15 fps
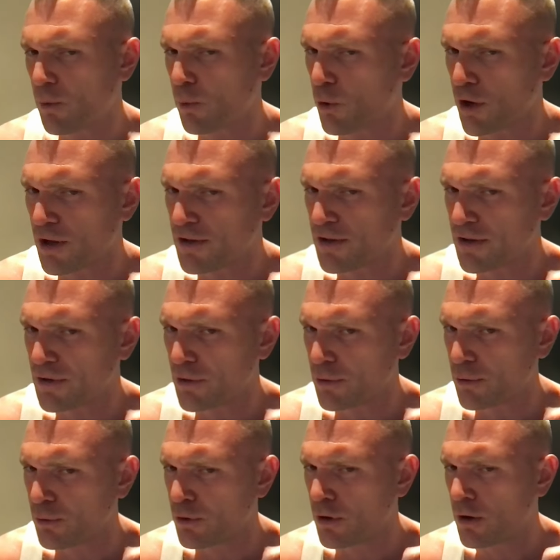oriented
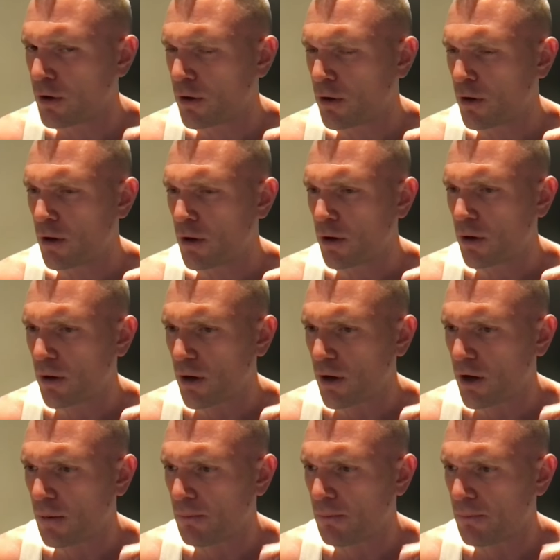dude,
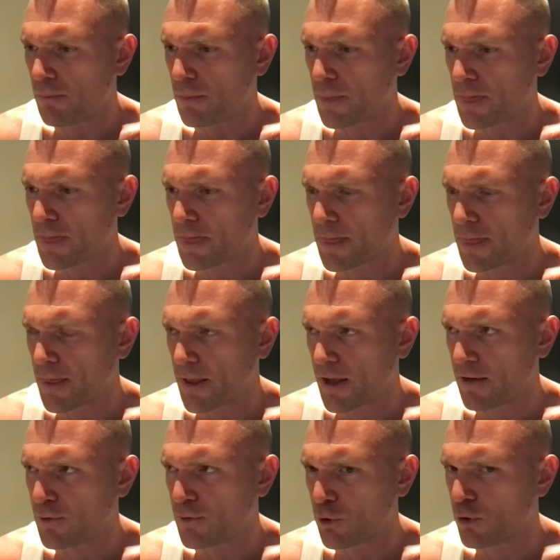
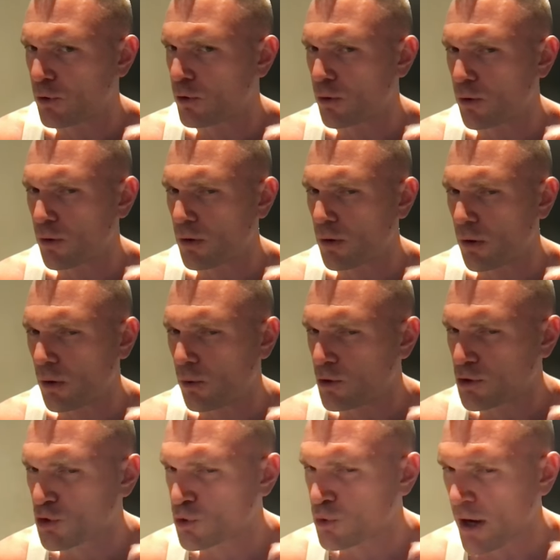if you're
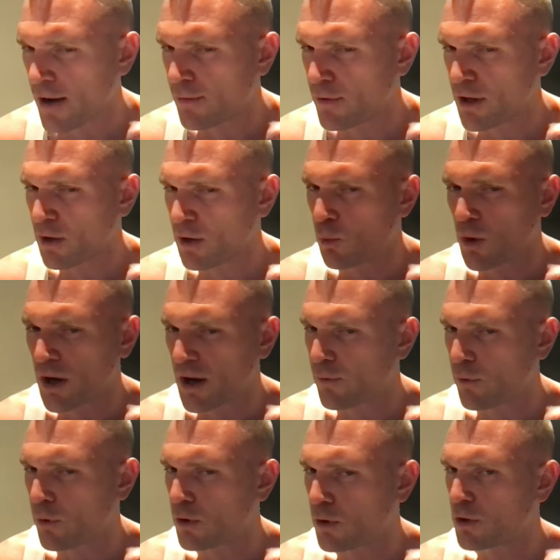always traveling,
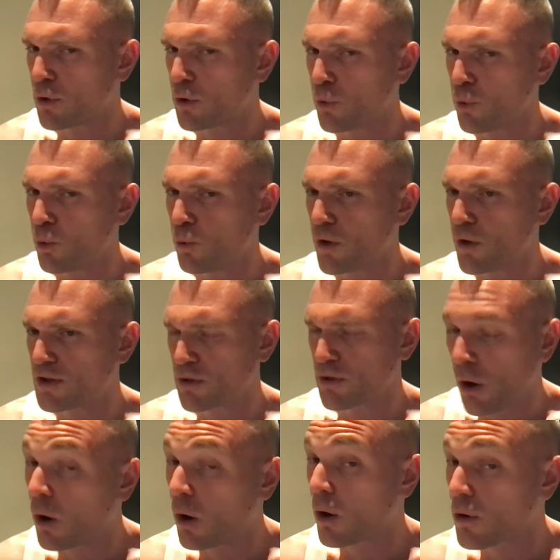whatever, it's
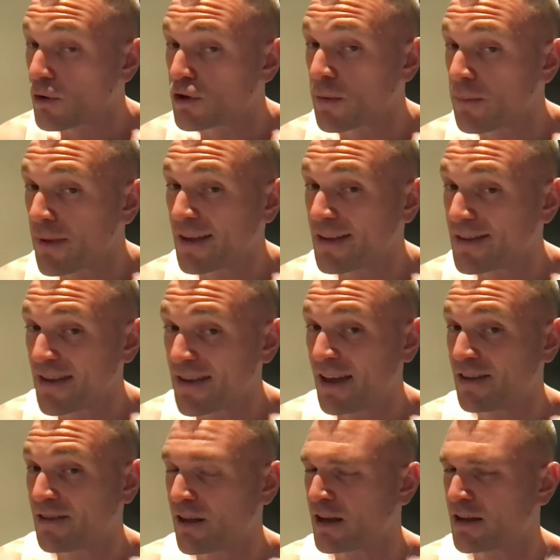hard to
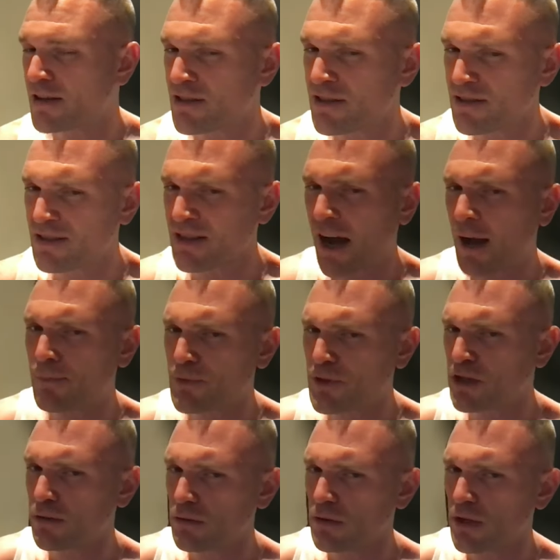maintain like a
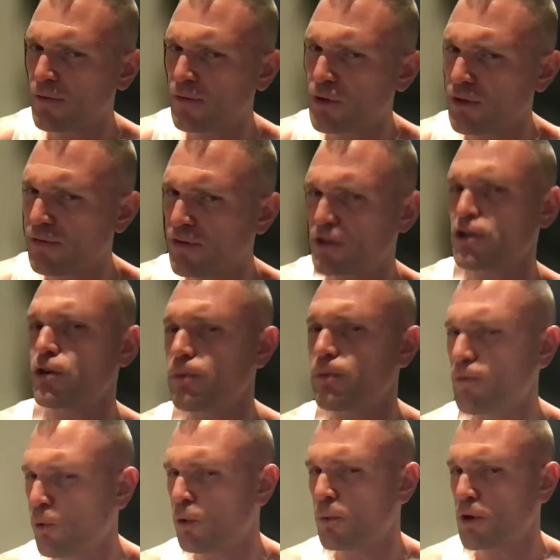top-tier level of physical
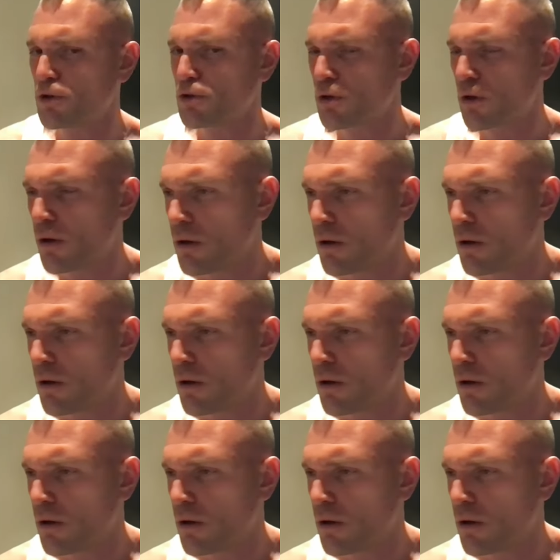performance.